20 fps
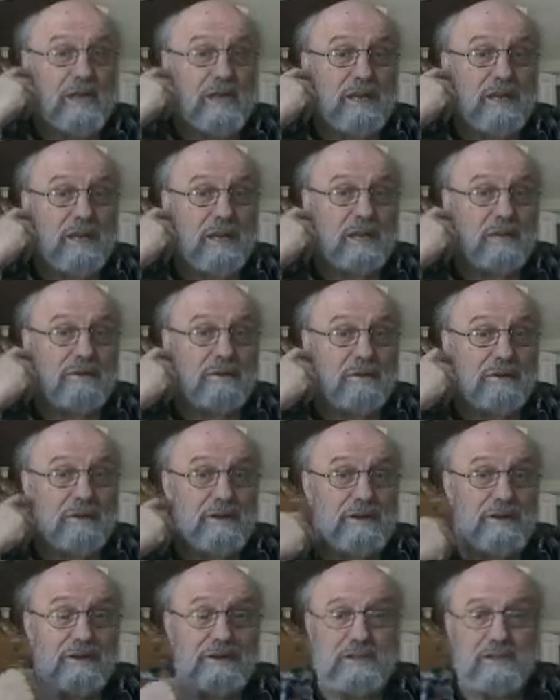Now,
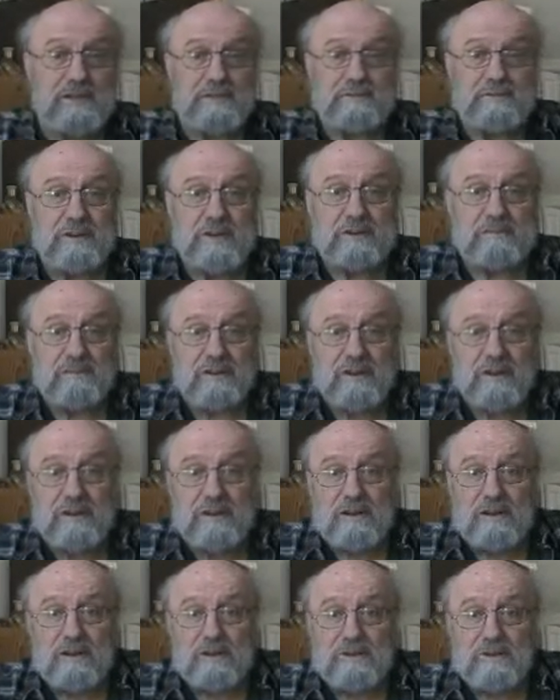these very, very
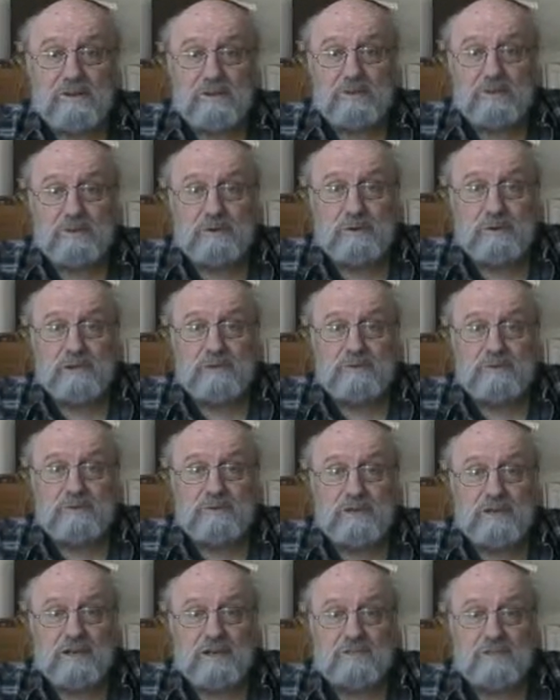large corporations
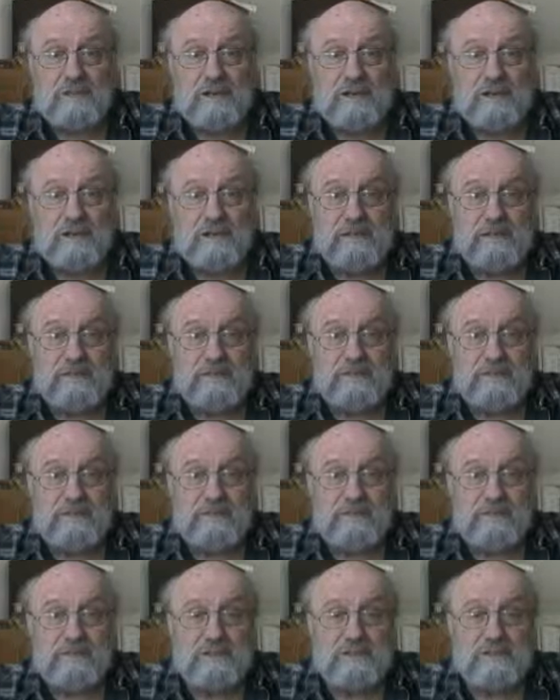that have been in
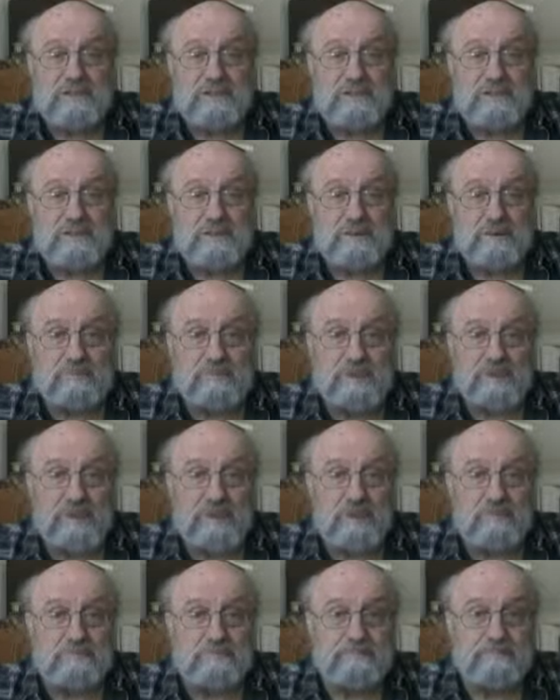existence for some
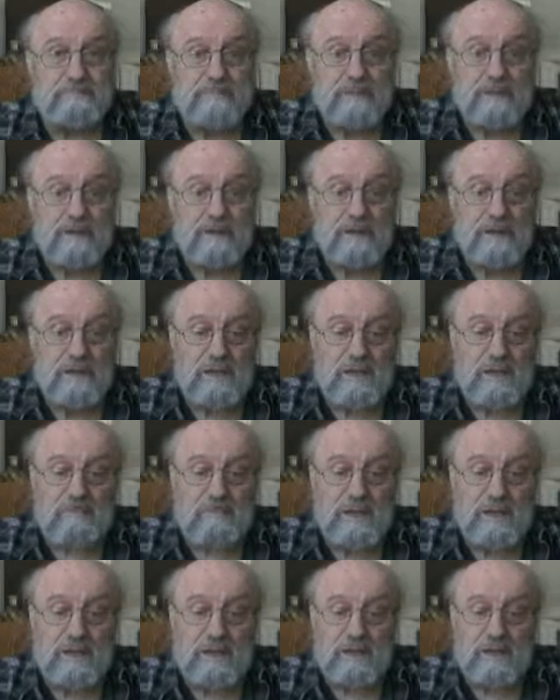time and
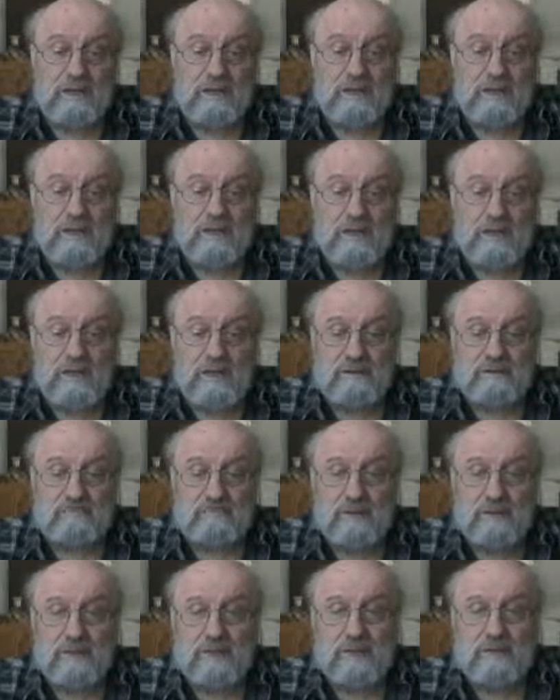make a lot of
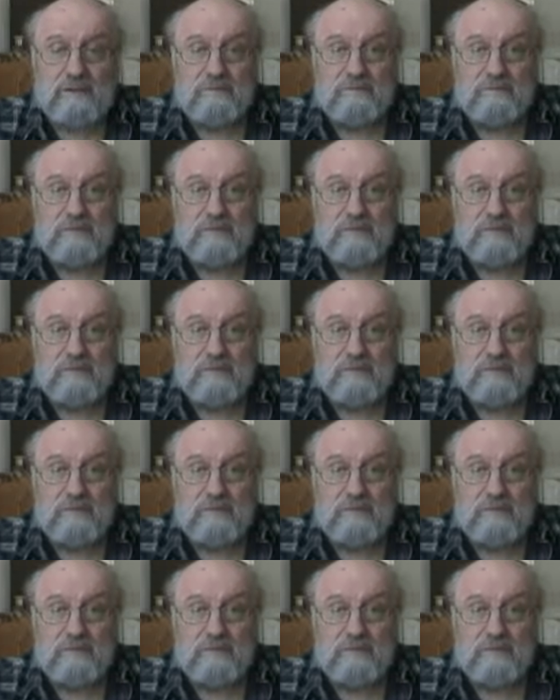money